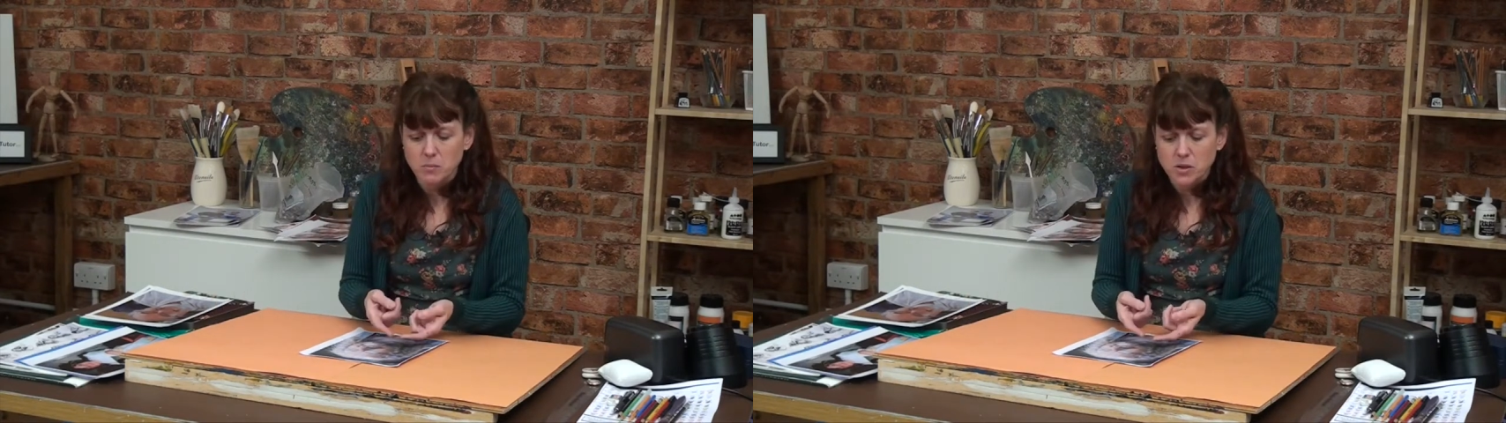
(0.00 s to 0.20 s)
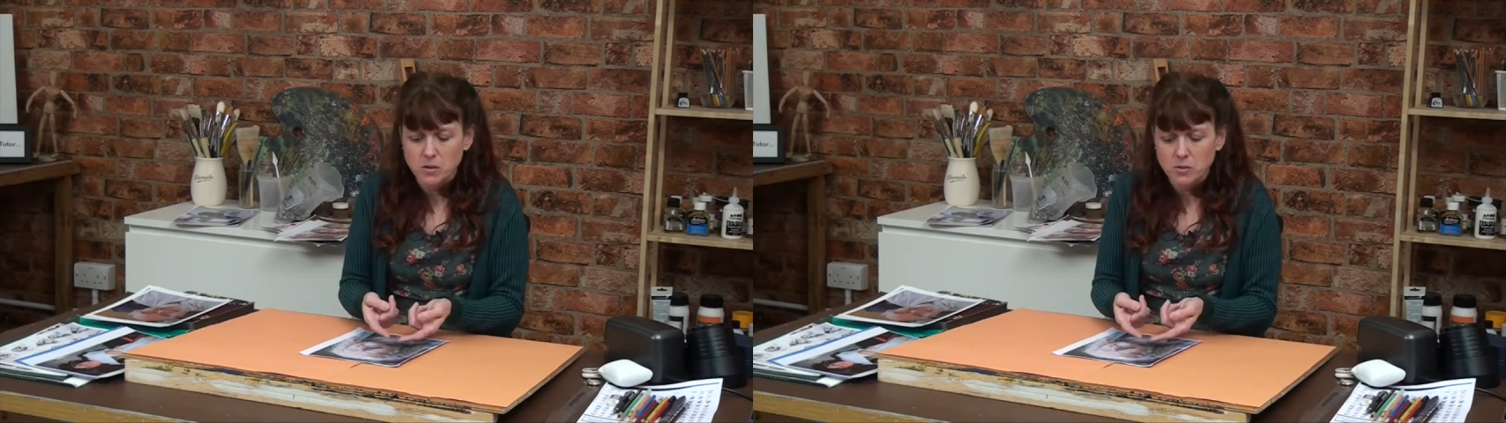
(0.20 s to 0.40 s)

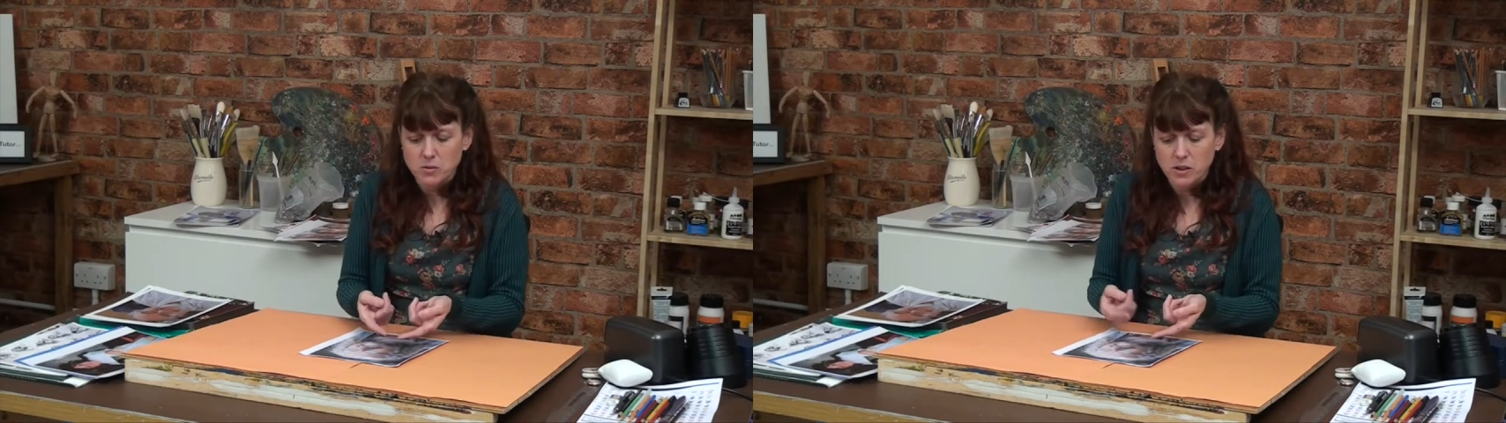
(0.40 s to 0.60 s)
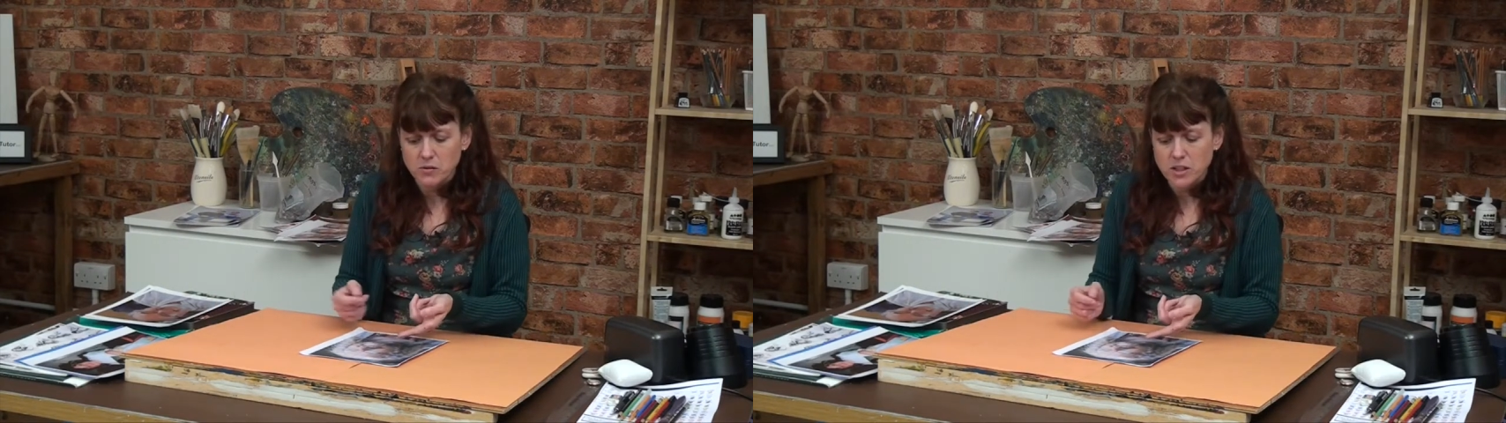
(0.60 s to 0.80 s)
So
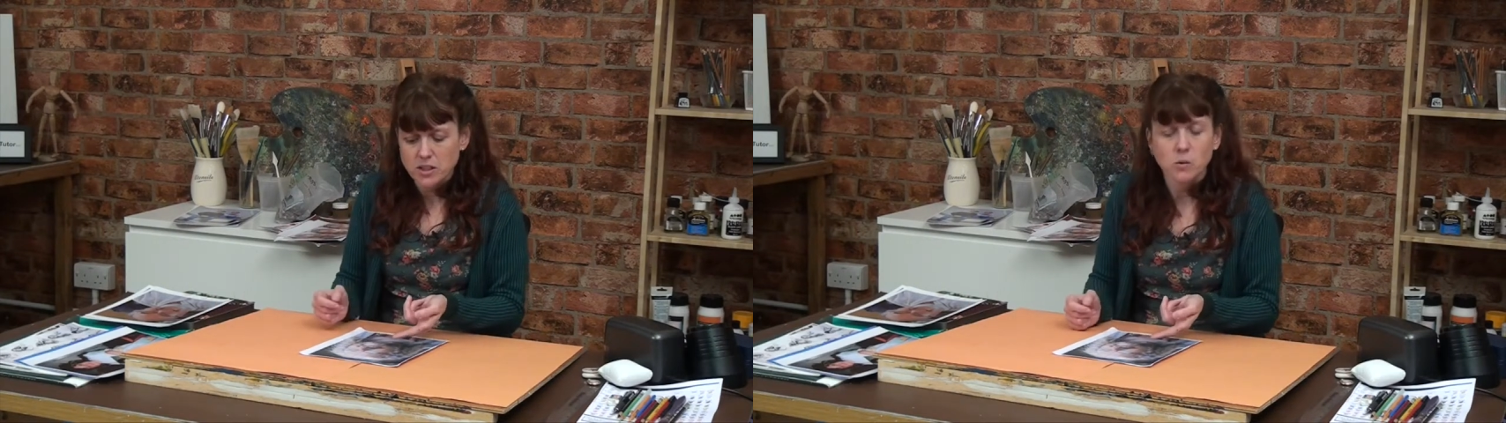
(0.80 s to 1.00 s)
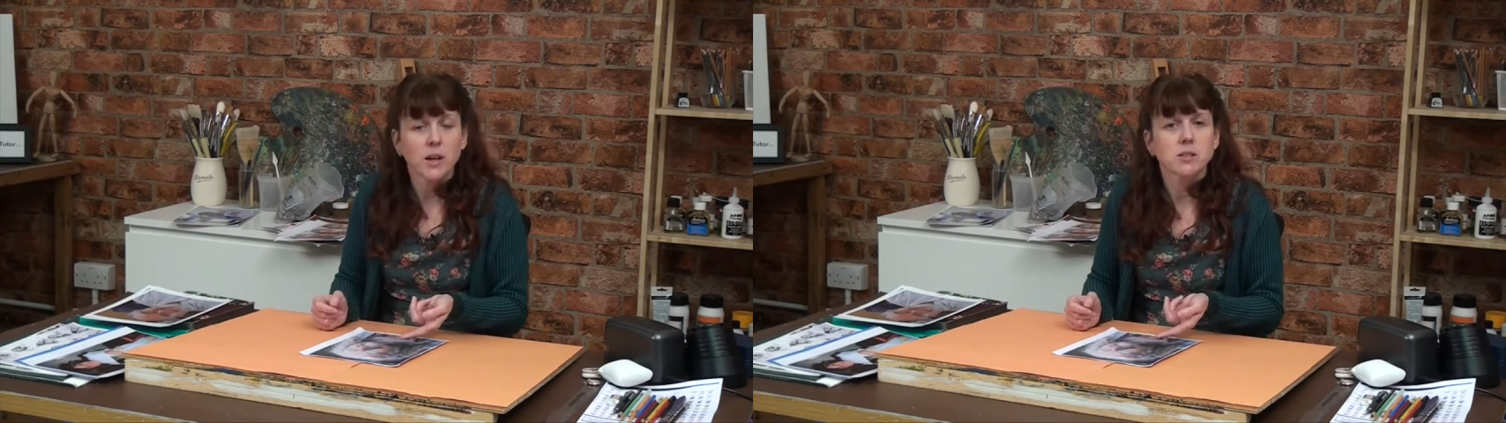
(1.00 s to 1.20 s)
if these
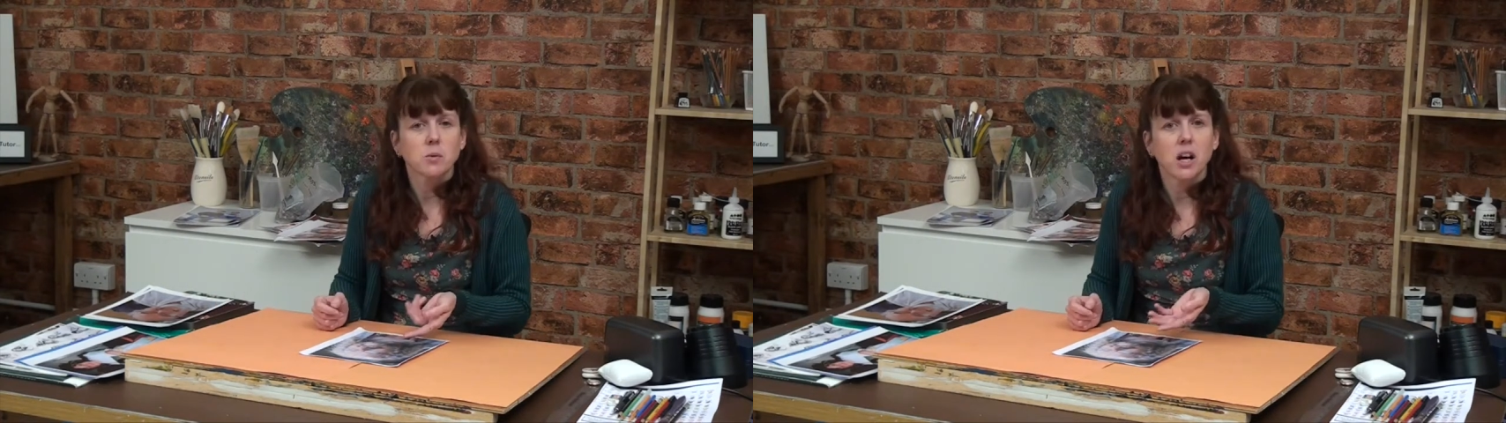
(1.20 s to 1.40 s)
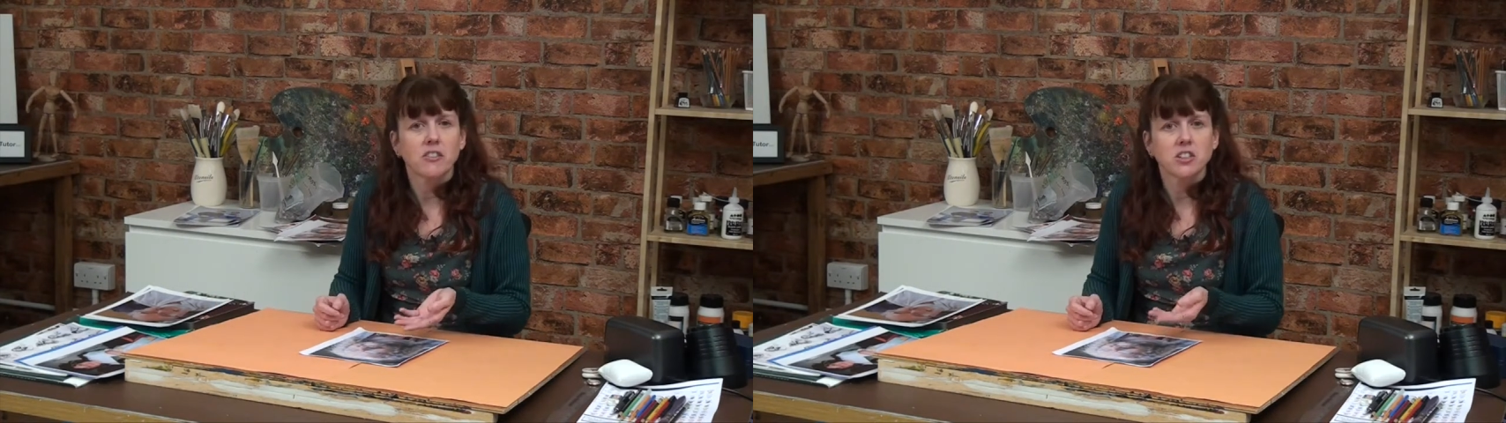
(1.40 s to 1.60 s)
squares
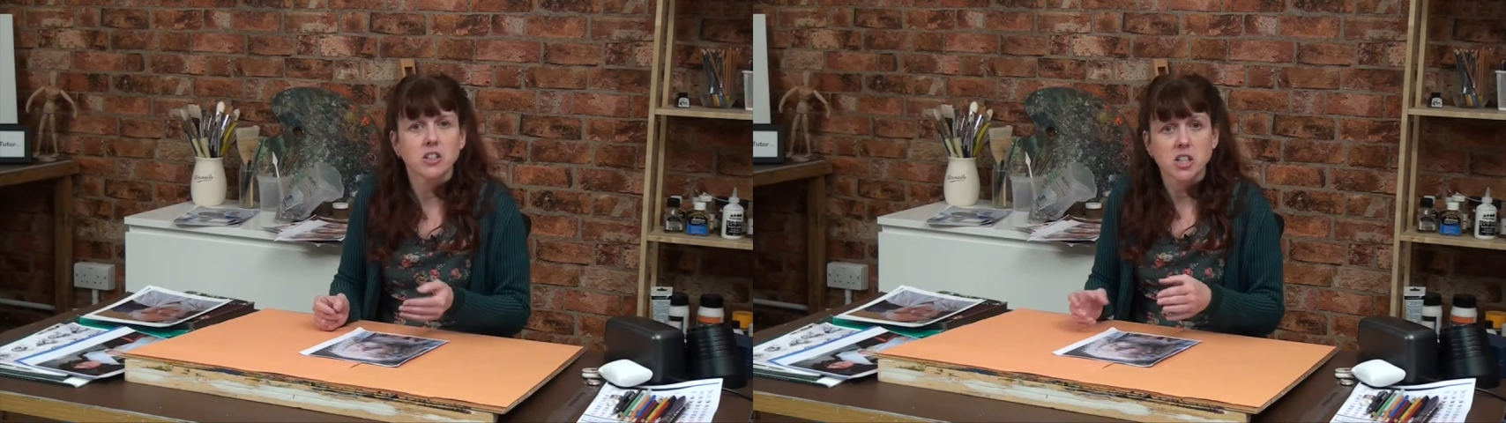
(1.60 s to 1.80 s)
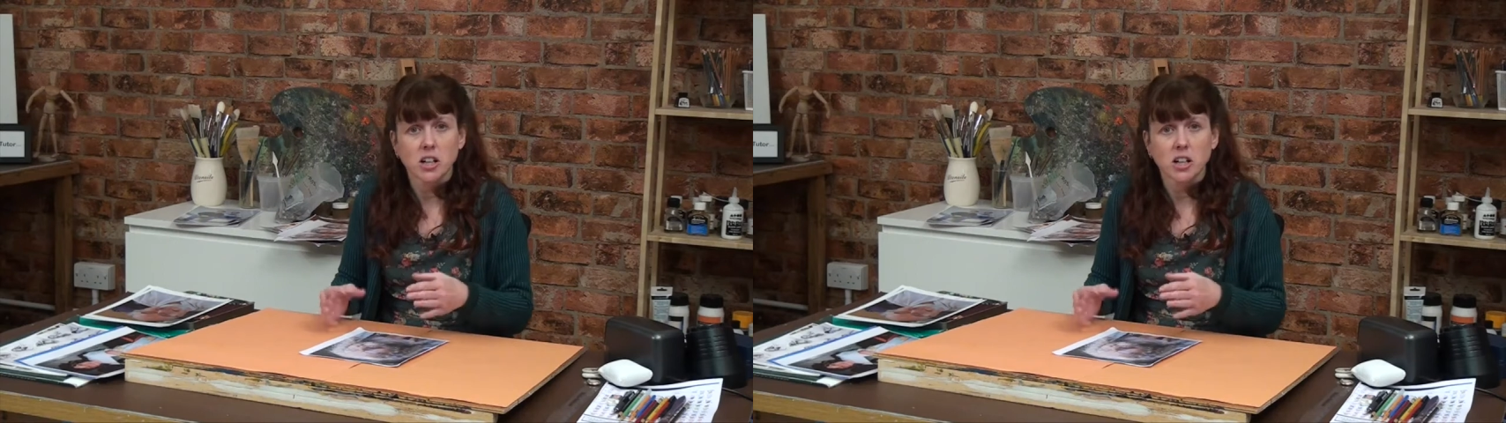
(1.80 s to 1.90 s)
were 1/2 inch,